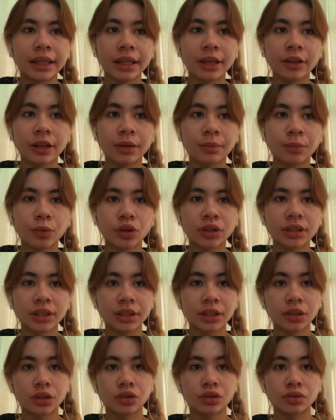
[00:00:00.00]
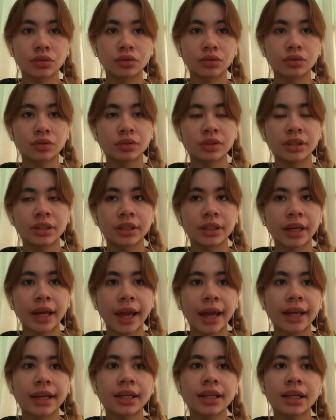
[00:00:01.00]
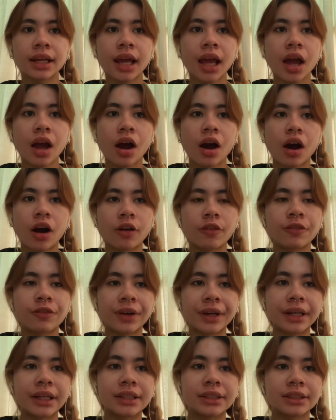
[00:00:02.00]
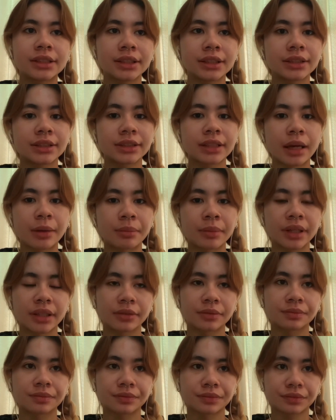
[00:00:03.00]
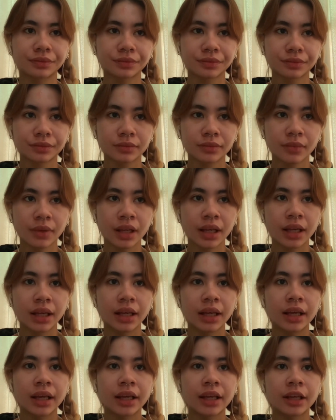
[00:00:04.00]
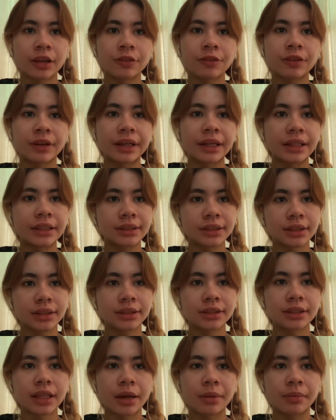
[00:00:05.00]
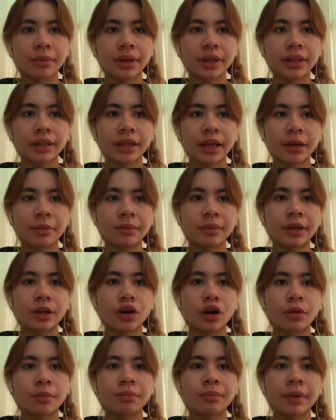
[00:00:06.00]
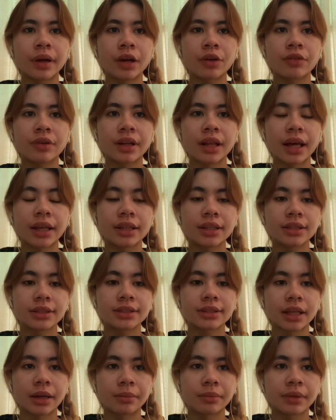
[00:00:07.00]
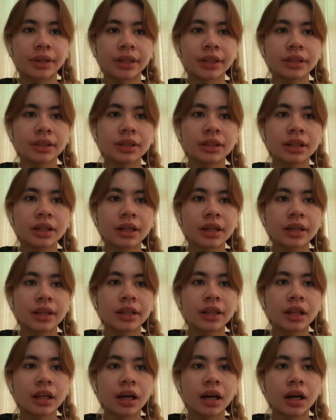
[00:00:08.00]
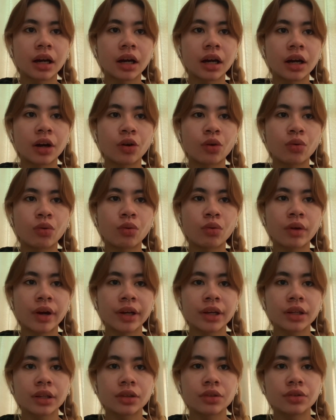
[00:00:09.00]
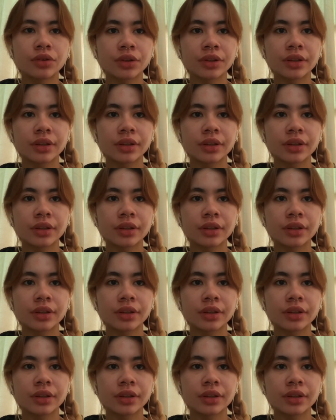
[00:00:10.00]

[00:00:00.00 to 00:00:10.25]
important to the end of financial statement. If financial statement can be compared with other statement, what good